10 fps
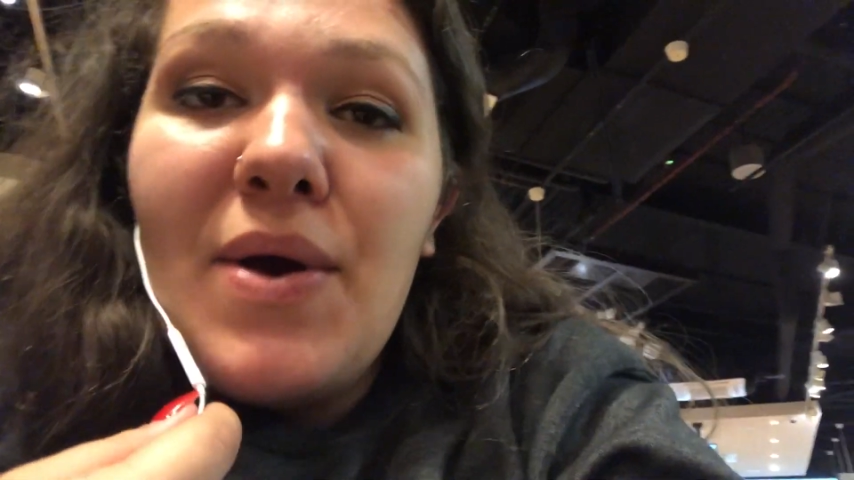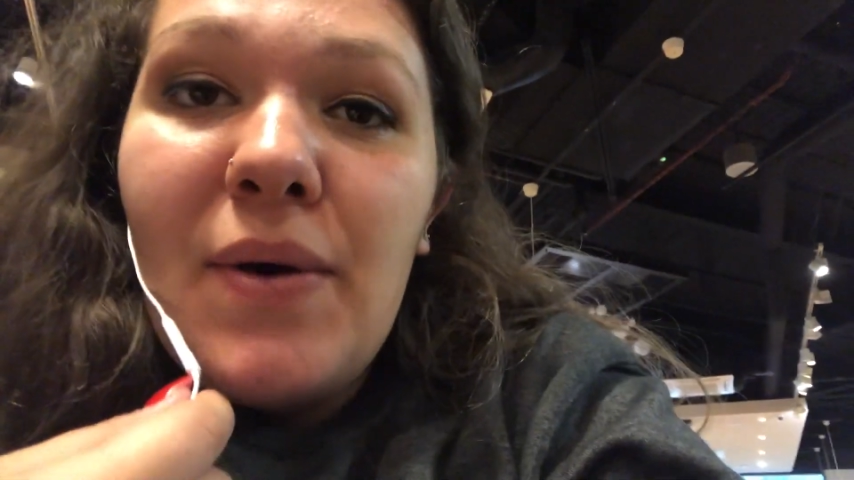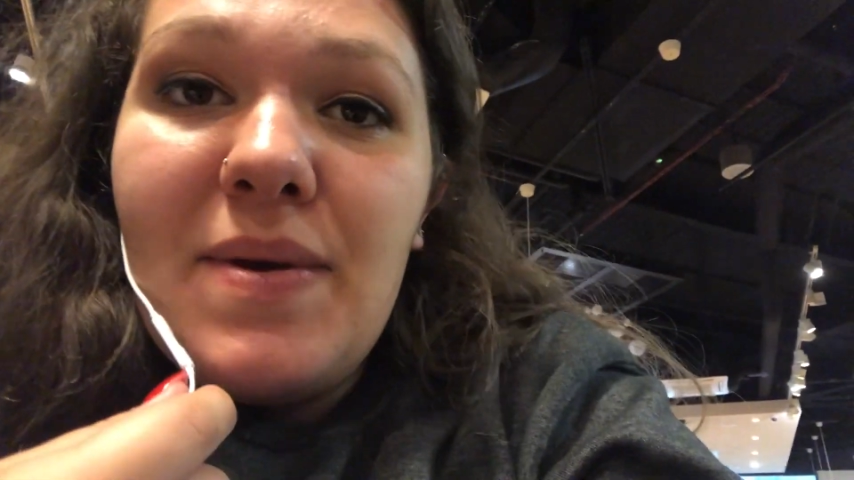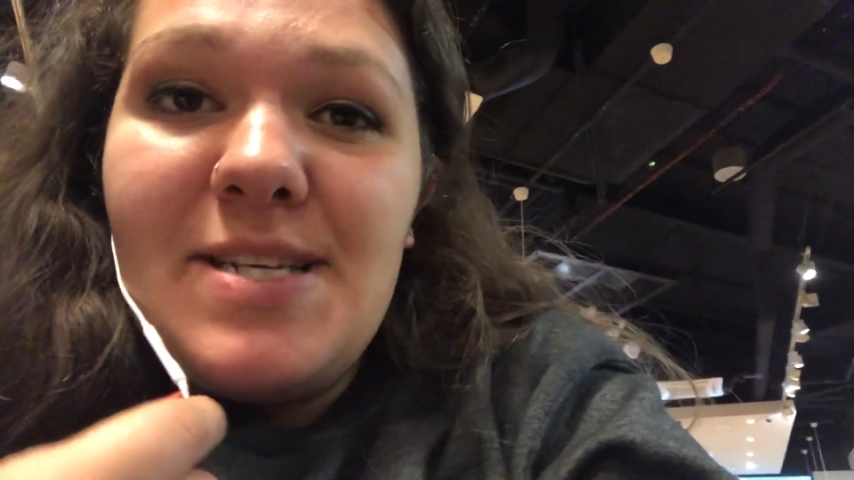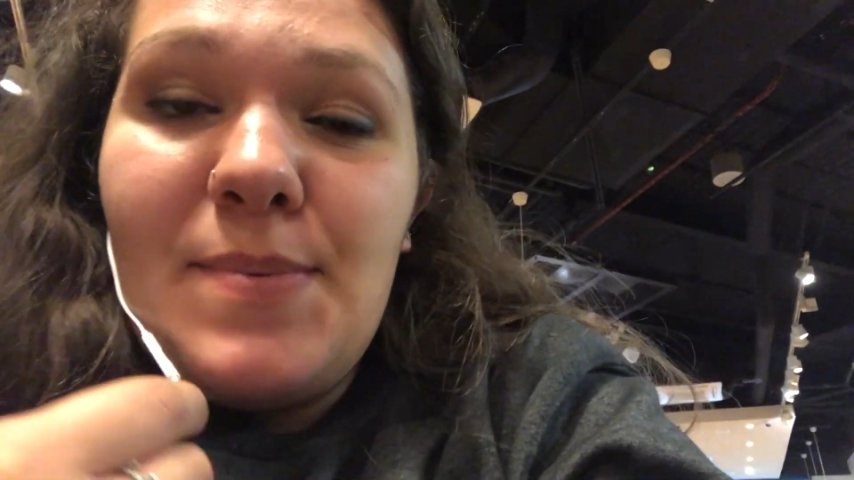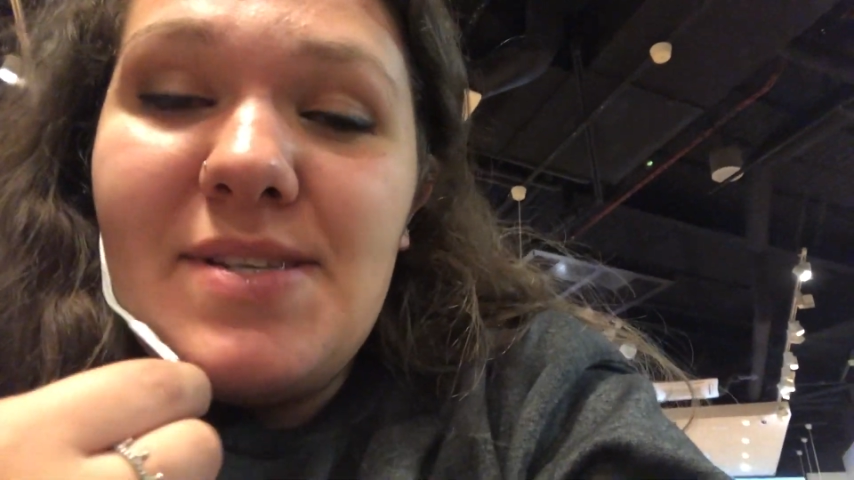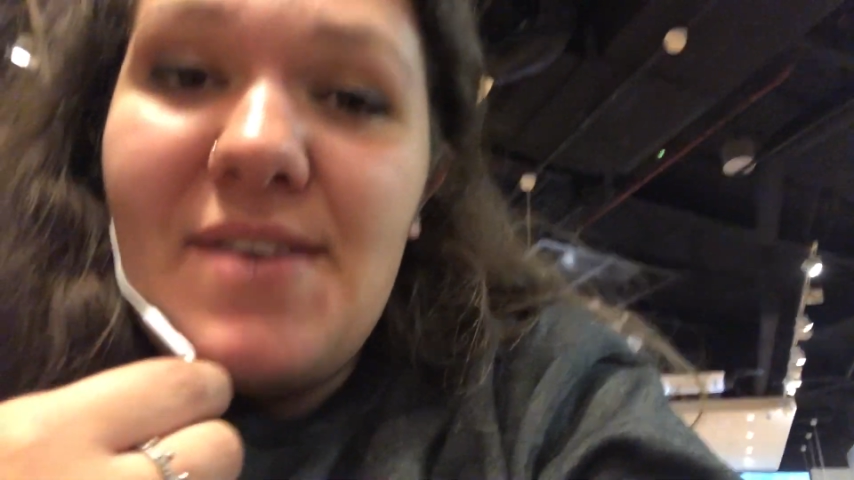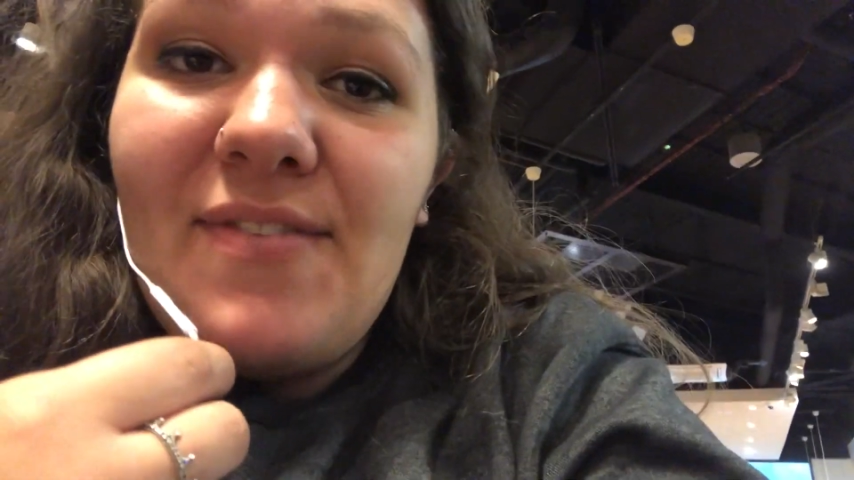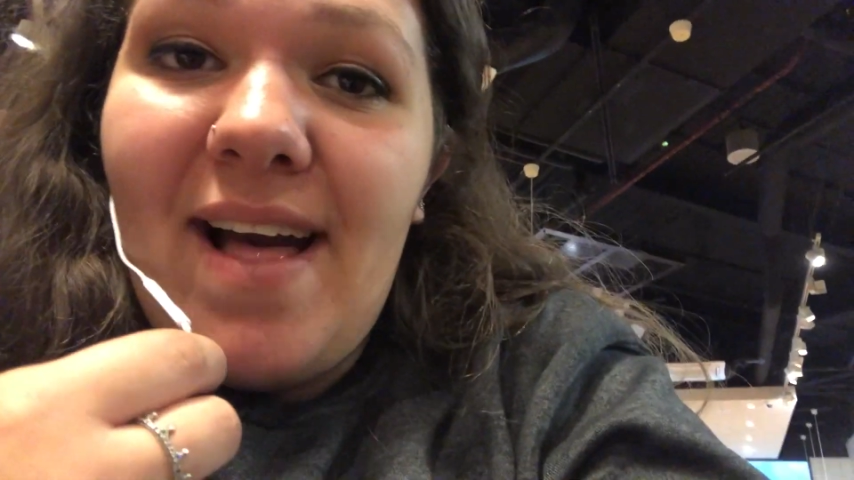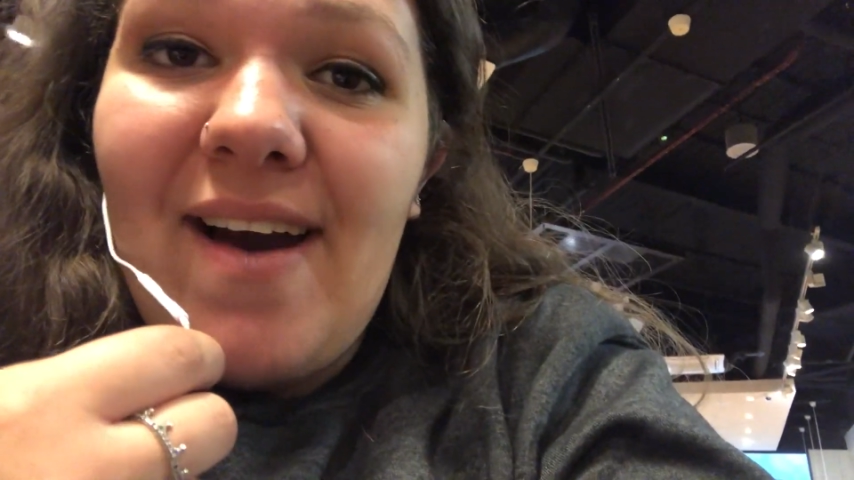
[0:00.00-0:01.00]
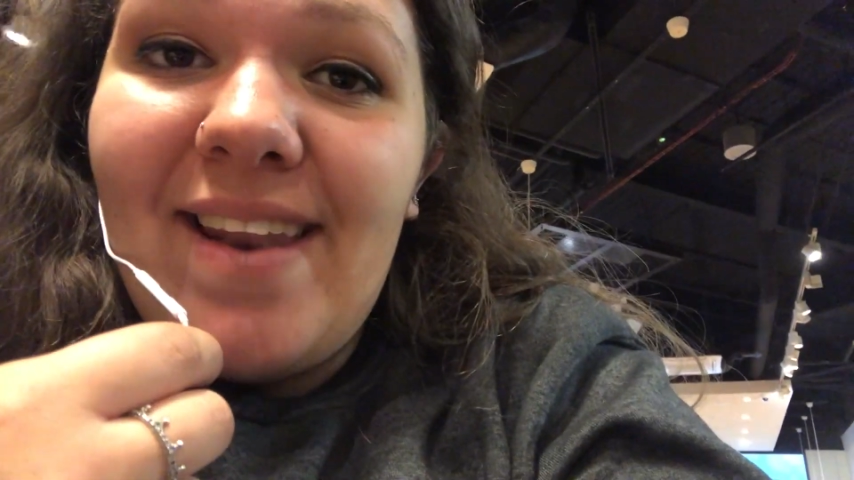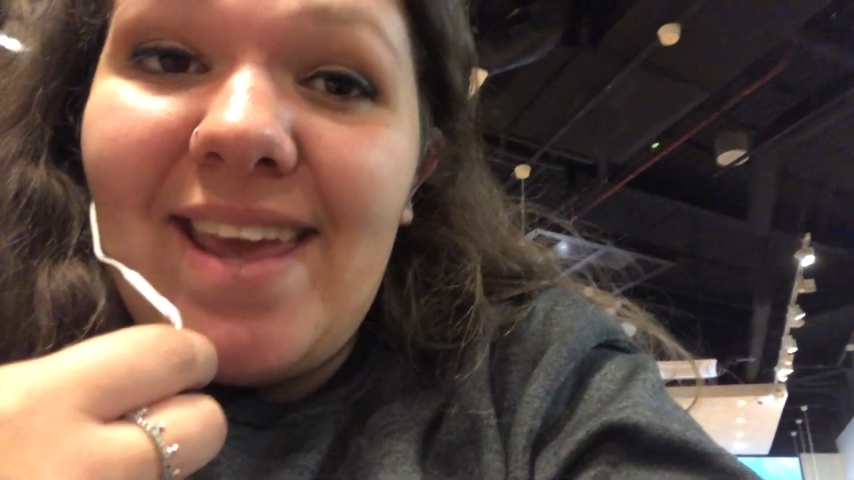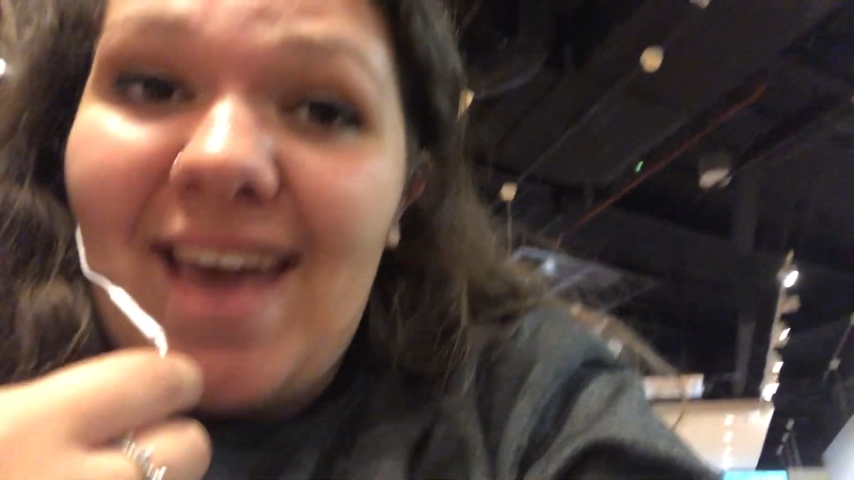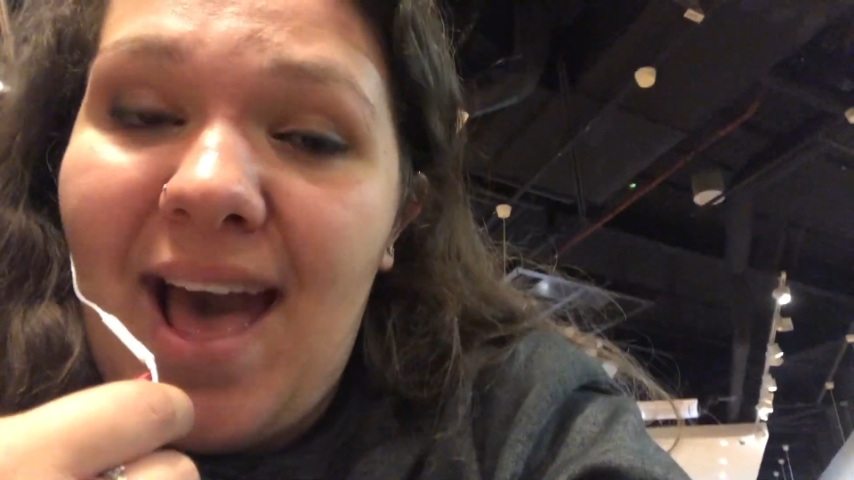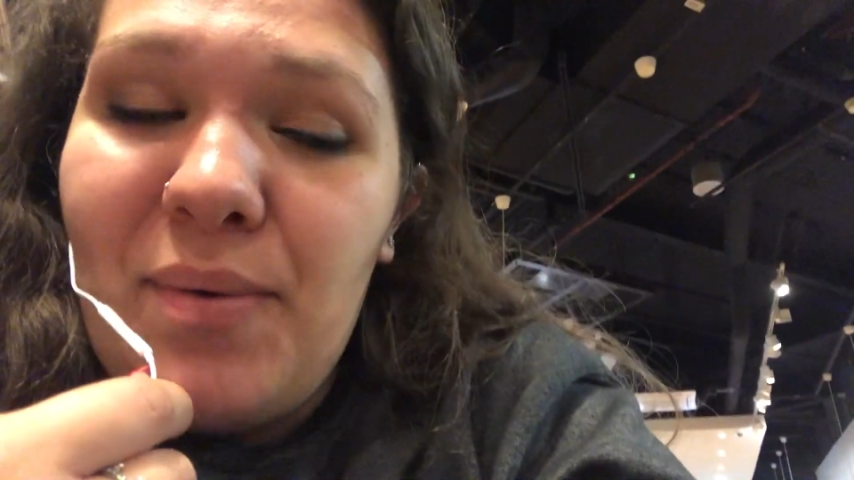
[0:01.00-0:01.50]
We were supposed to fly out of
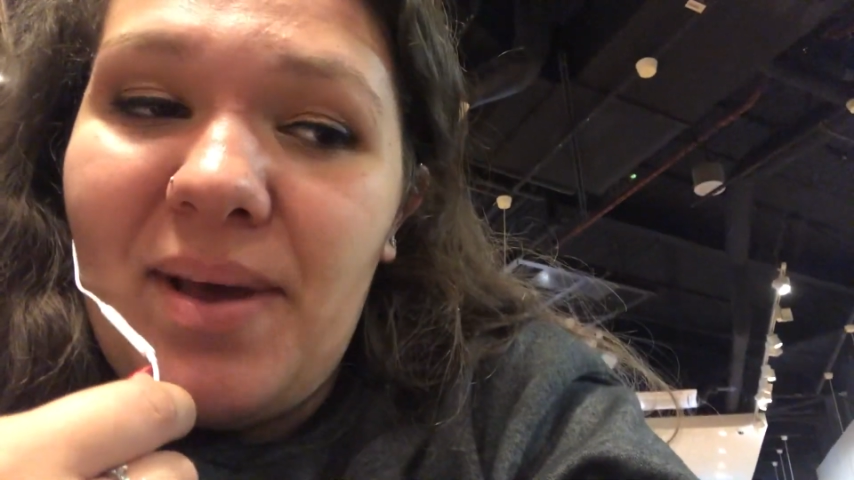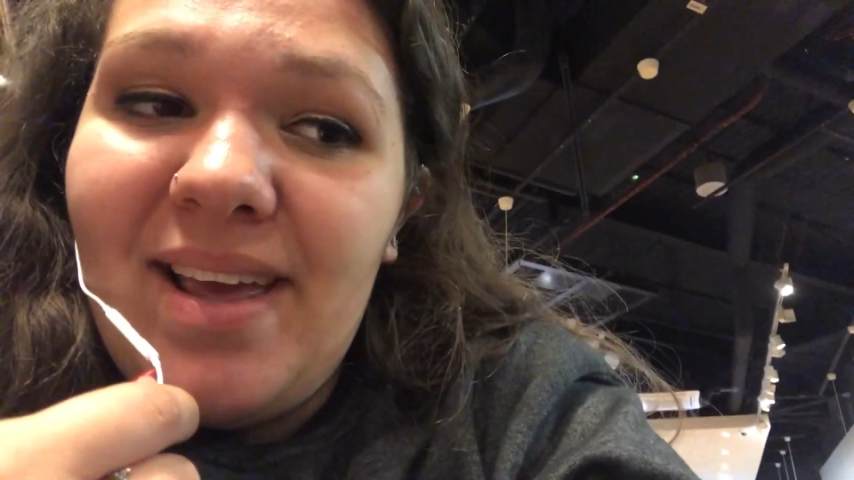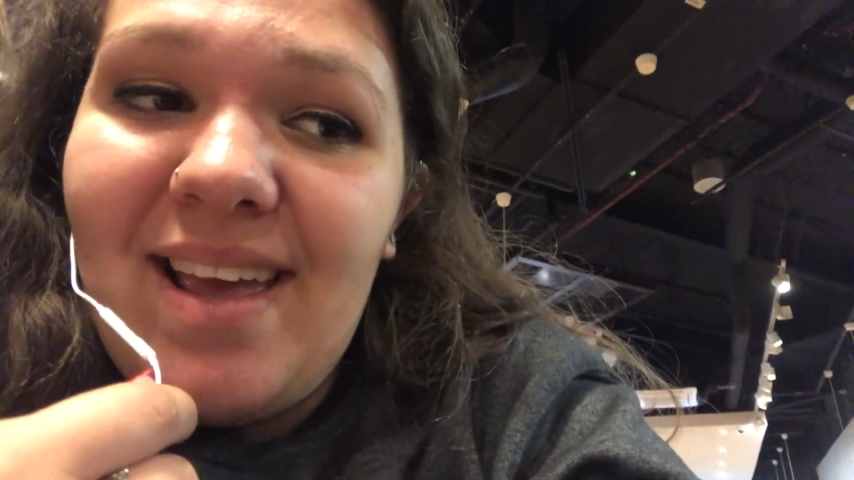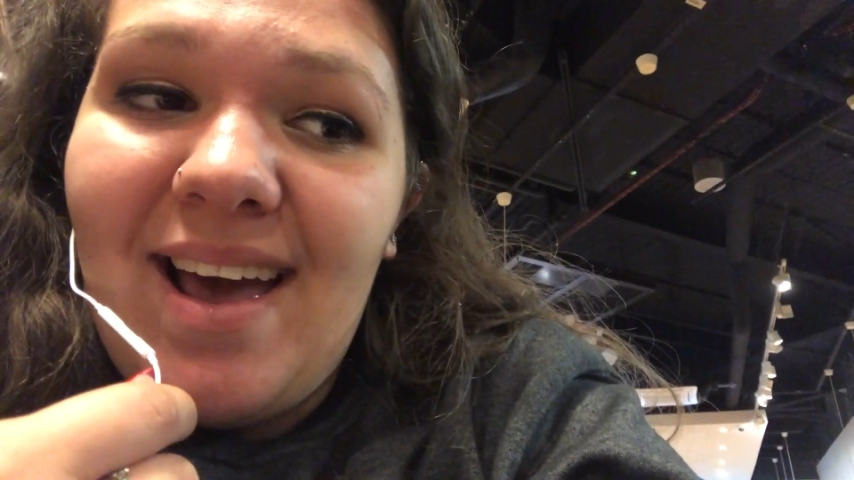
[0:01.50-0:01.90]
Gatwick